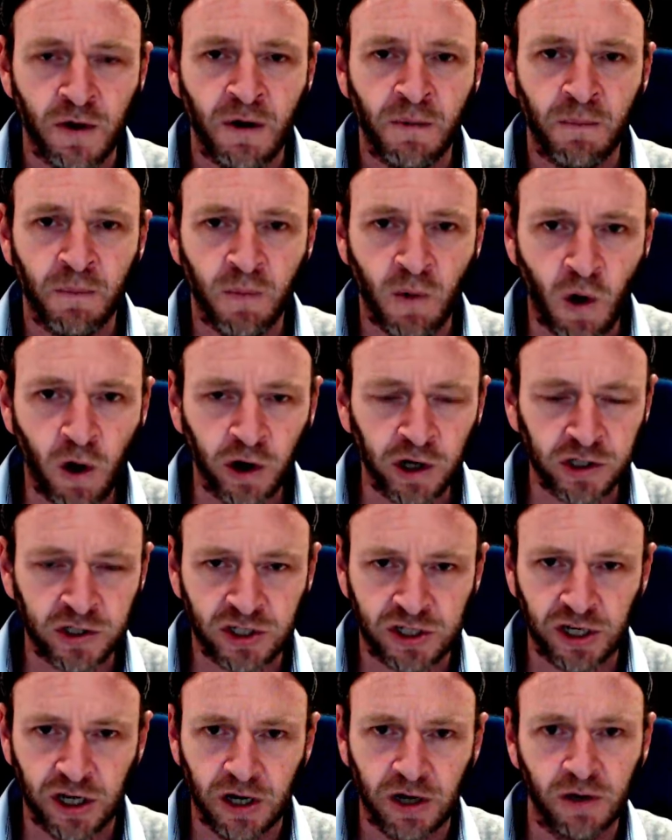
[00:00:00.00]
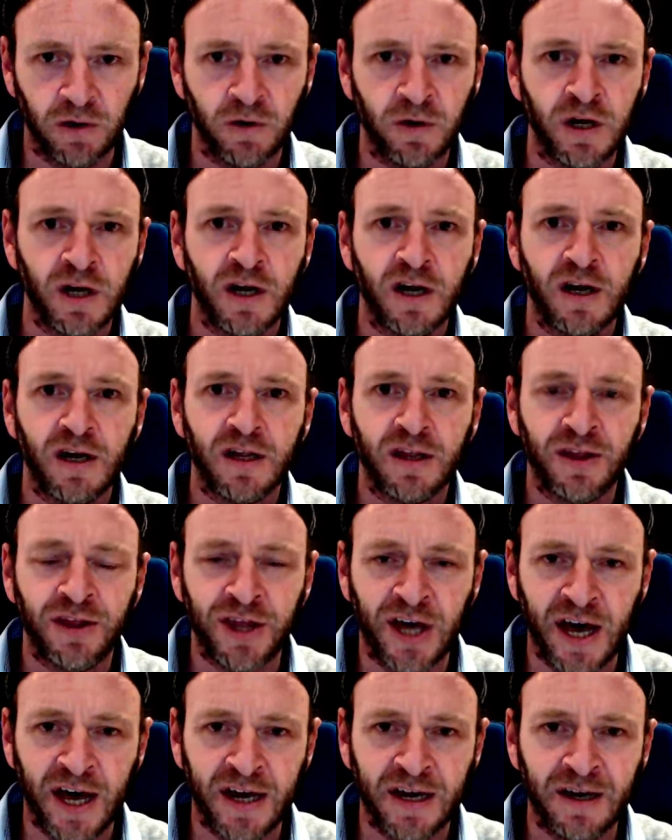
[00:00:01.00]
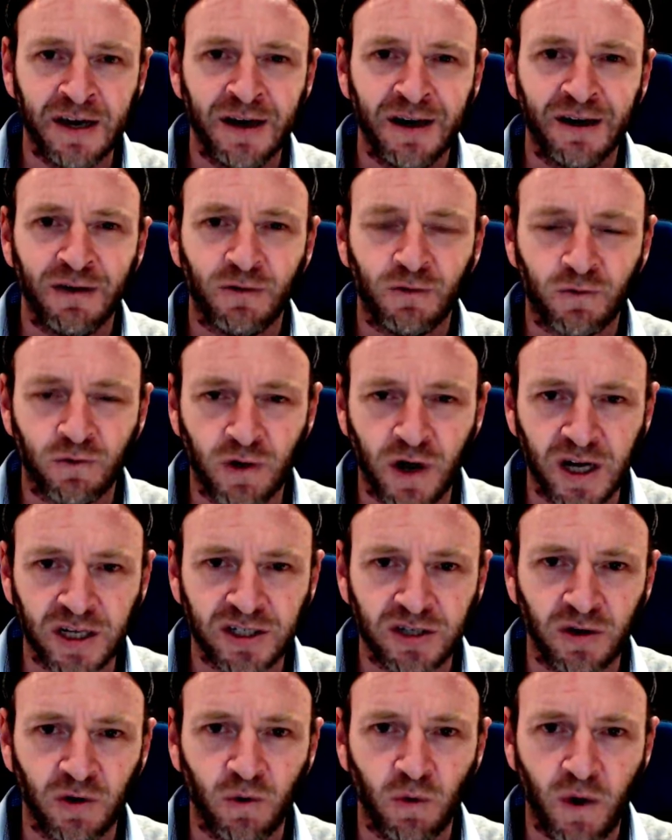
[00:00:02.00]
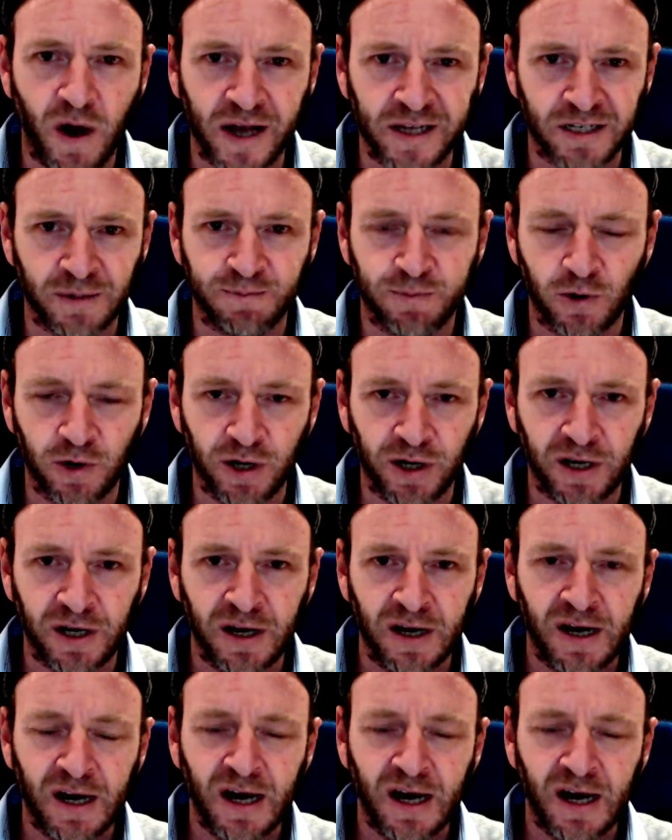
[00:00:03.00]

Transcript: more so than Russell Westbrook.